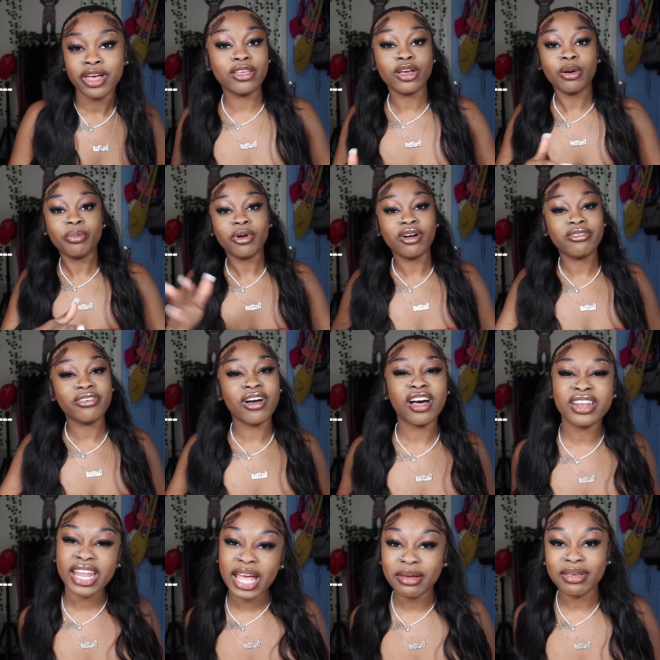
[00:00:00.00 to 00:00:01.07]
Your profile
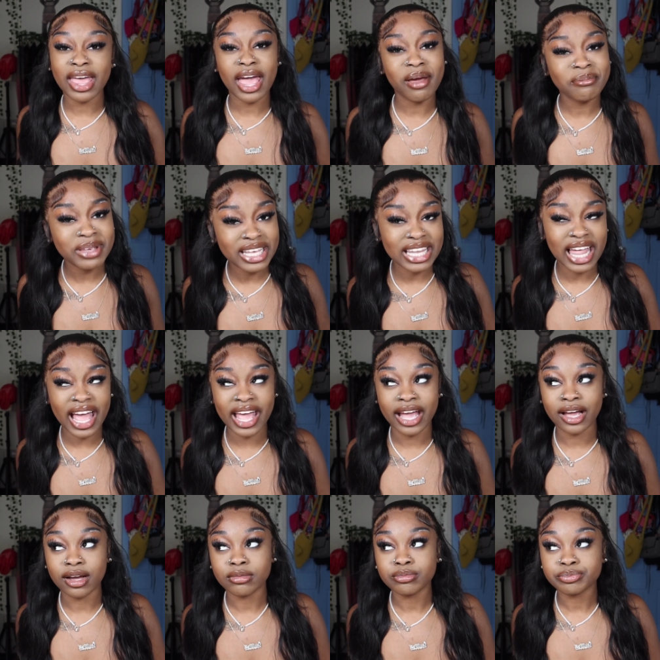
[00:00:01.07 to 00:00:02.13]
name can be
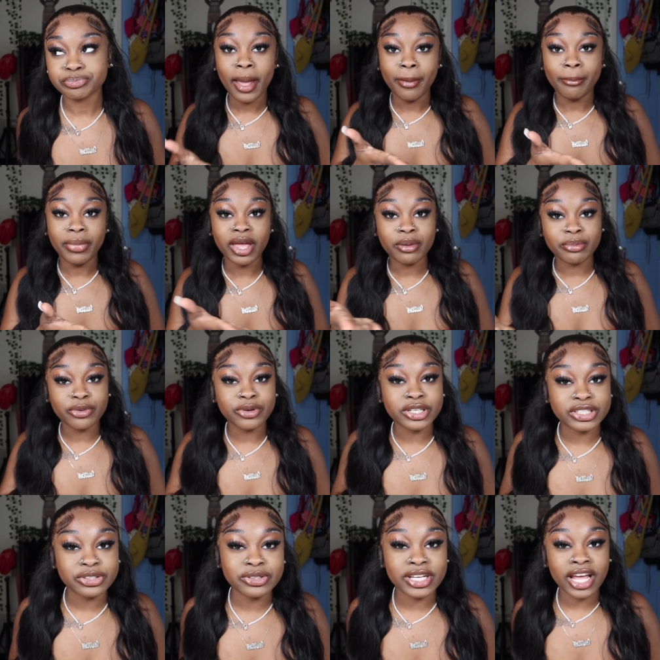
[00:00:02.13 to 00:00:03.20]
like Big Booty
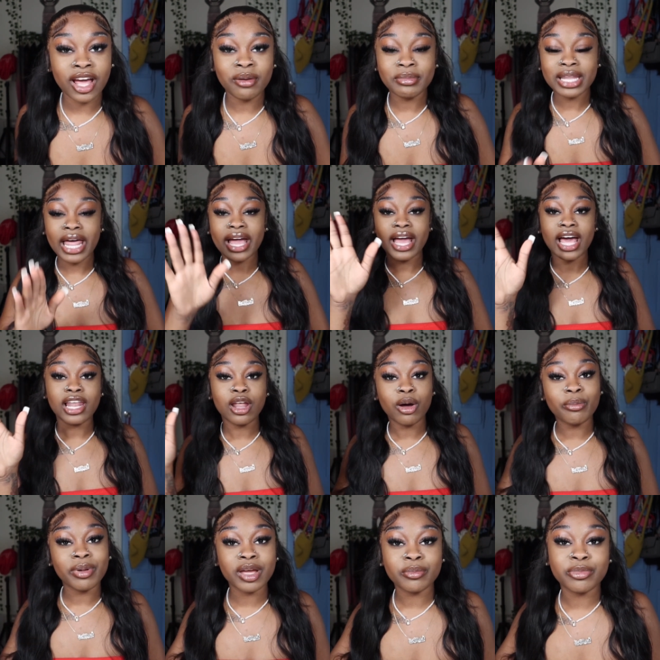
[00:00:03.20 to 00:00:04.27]
Julie. They're going to be like, hello,
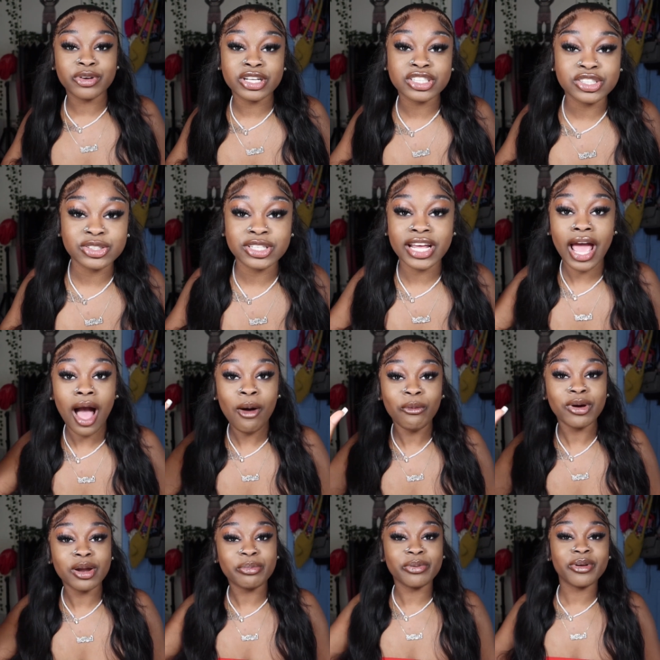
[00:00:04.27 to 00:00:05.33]
Big Booty Julie. I
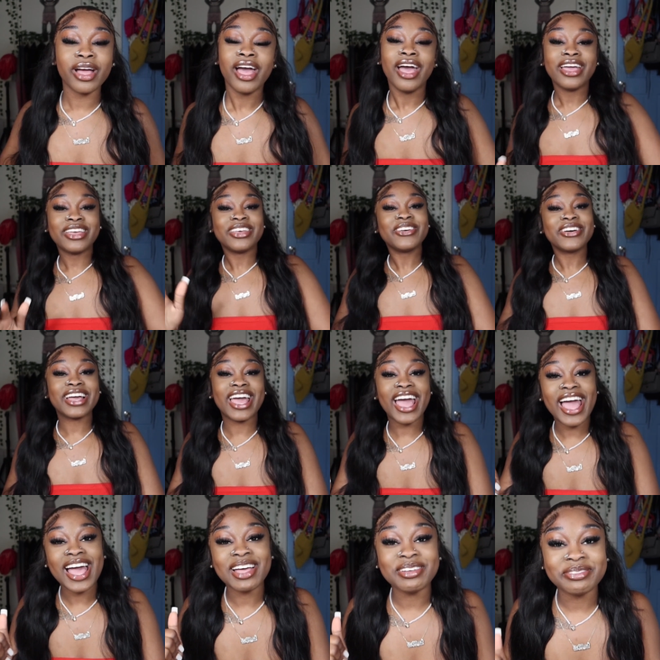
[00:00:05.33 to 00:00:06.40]
want to pro... You
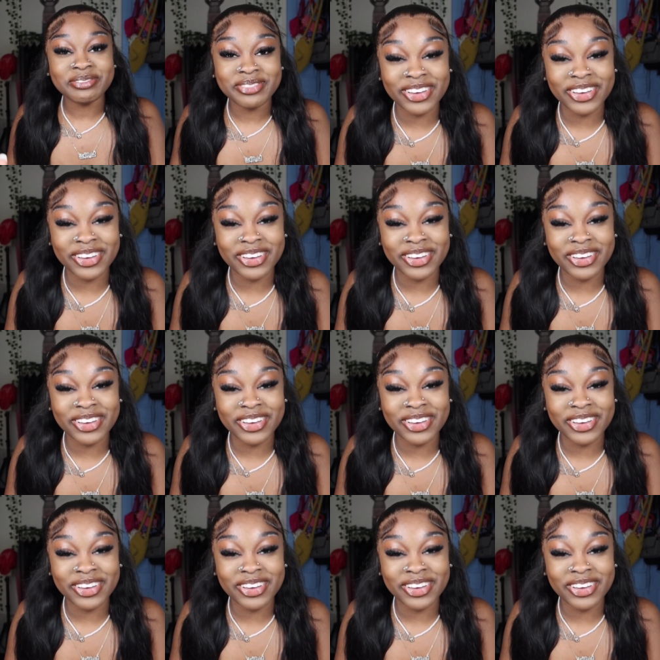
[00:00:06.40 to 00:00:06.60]
can't...